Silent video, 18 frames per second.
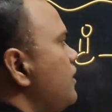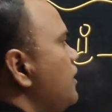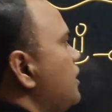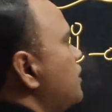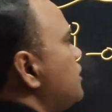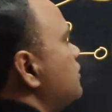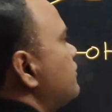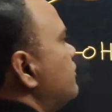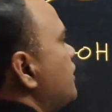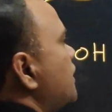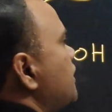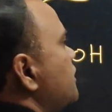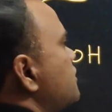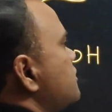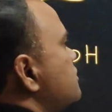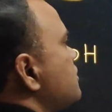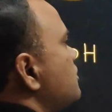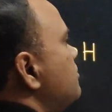and Y
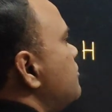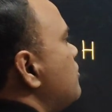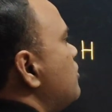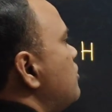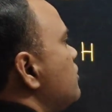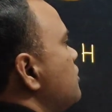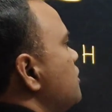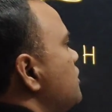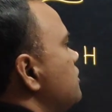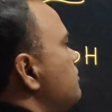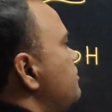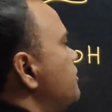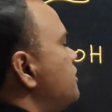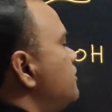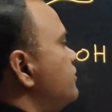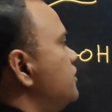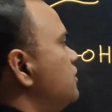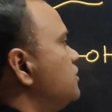is the bond length
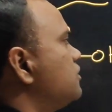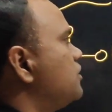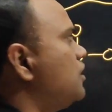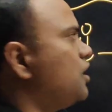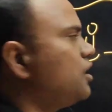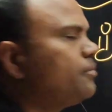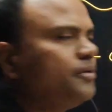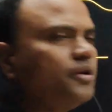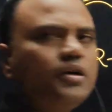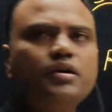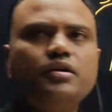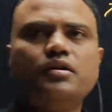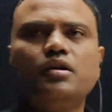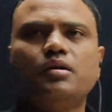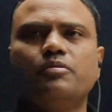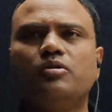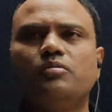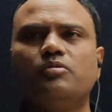between carbon and a
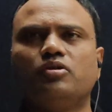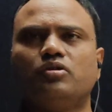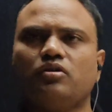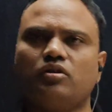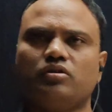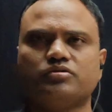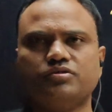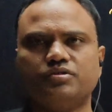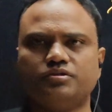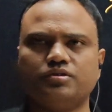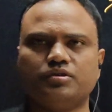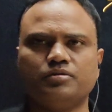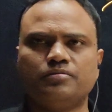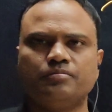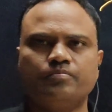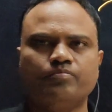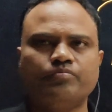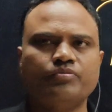double bond oxygen.